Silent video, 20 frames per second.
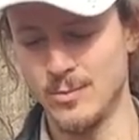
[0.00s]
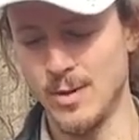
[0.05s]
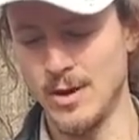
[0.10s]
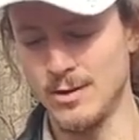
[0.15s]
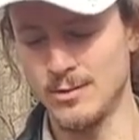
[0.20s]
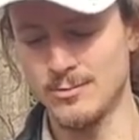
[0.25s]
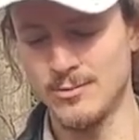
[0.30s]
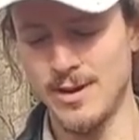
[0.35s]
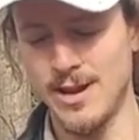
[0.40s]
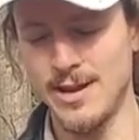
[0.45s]

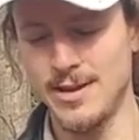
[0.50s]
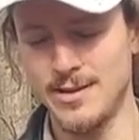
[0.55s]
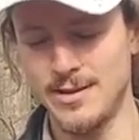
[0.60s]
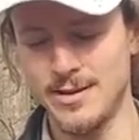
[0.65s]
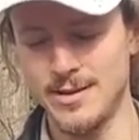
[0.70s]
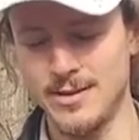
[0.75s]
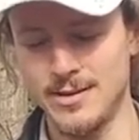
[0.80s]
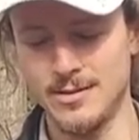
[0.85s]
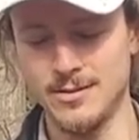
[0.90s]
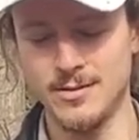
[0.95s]

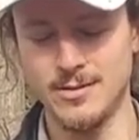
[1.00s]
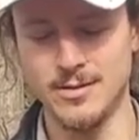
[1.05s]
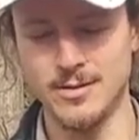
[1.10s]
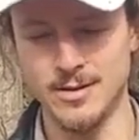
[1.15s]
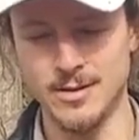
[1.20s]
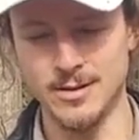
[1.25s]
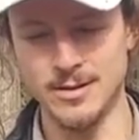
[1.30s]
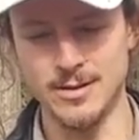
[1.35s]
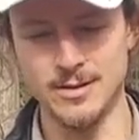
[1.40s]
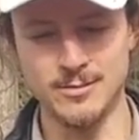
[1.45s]
well-rated
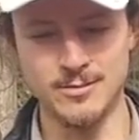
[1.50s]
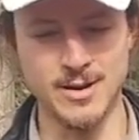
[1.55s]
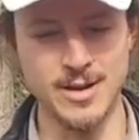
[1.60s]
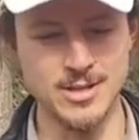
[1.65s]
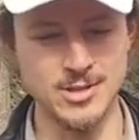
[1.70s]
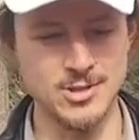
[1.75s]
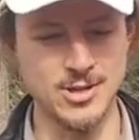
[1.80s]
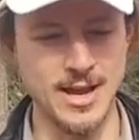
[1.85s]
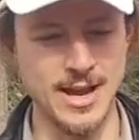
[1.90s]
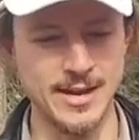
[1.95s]

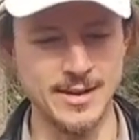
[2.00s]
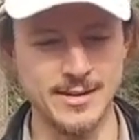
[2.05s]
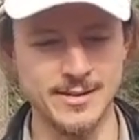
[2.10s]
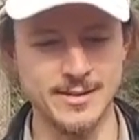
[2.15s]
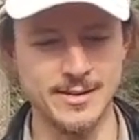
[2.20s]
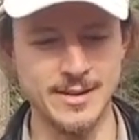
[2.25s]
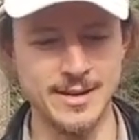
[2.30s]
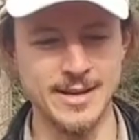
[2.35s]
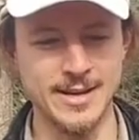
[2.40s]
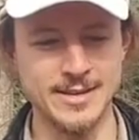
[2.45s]
rain
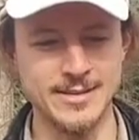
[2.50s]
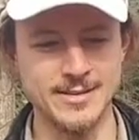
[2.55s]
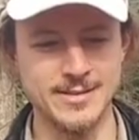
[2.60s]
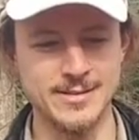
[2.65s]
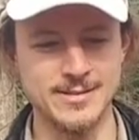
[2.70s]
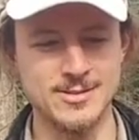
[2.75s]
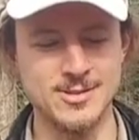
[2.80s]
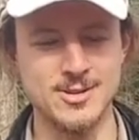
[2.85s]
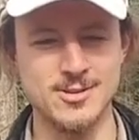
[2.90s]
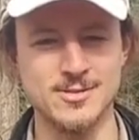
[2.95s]
jacket, and
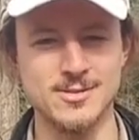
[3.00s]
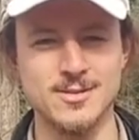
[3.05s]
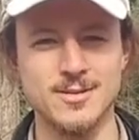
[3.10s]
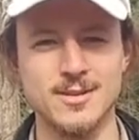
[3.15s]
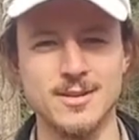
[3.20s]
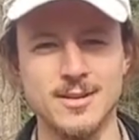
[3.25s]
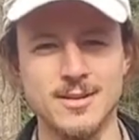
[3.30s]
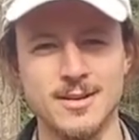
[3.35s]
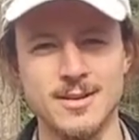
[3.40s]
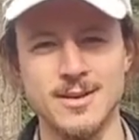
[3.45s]

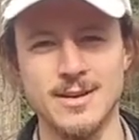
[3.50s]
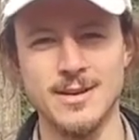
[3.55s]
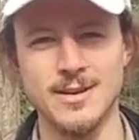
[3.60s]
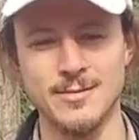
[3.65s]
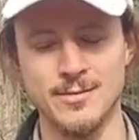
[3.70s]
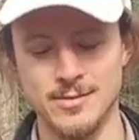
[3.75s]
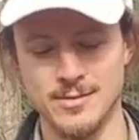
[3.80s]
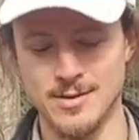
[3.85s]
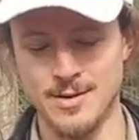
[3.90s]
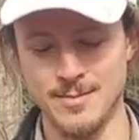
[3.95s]

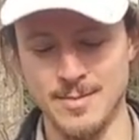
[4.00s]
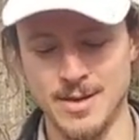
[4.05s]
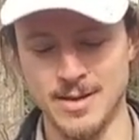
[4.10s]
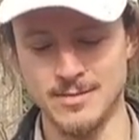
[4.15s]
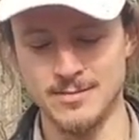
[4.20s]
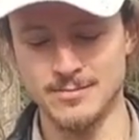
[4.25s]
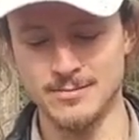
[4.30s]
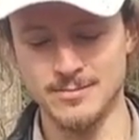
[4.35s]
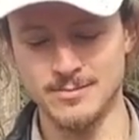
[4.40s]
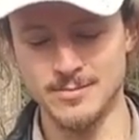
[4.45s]
I
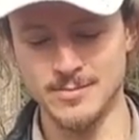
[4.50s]
mean,